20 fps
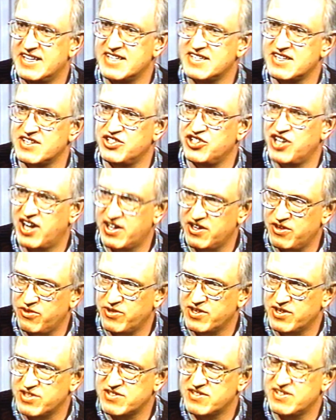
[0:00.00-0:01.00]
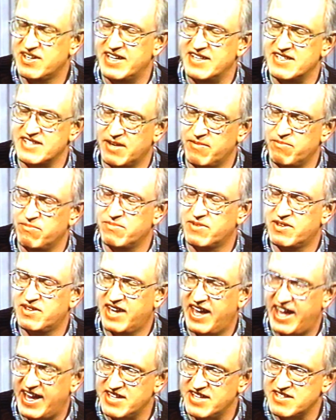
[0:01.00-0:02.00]
disingenuous in some
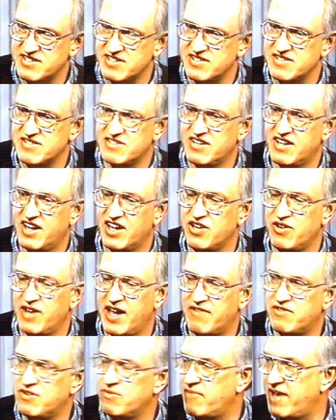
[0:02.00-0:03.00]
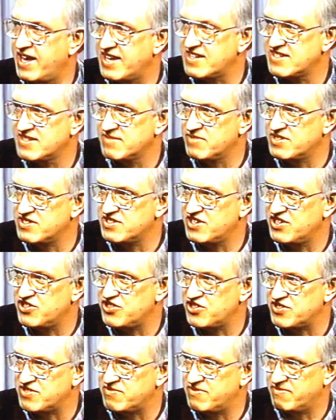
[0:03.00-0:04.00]
cases, and you have to make some
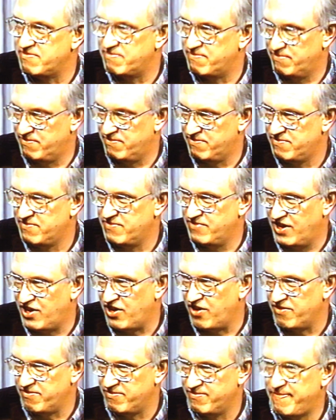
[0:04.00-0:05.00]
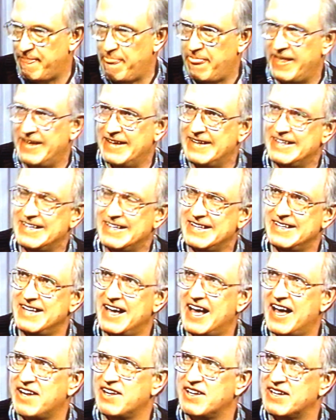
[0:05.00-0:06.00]
decisions that are
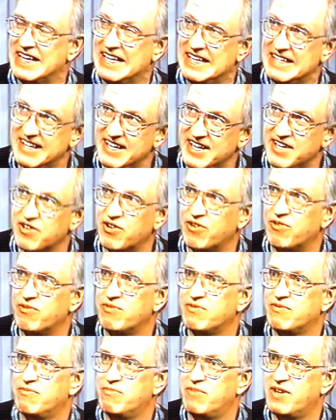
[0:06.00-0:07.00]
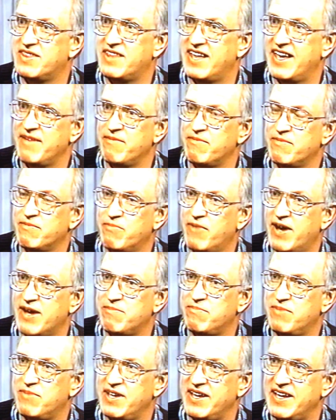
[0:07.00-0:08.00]
not illegal, but they
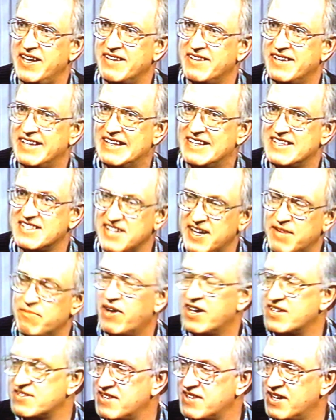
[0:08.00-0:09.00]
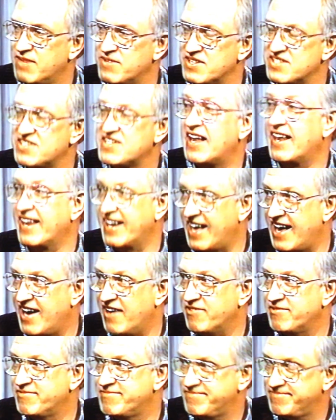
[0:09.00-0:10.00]
might be seen by some as selling
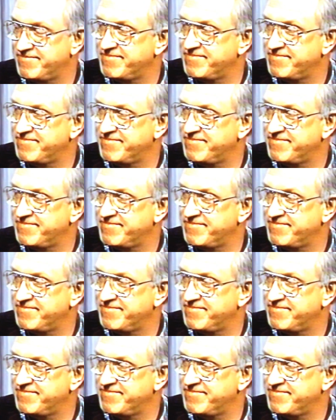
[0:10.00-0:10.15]
out.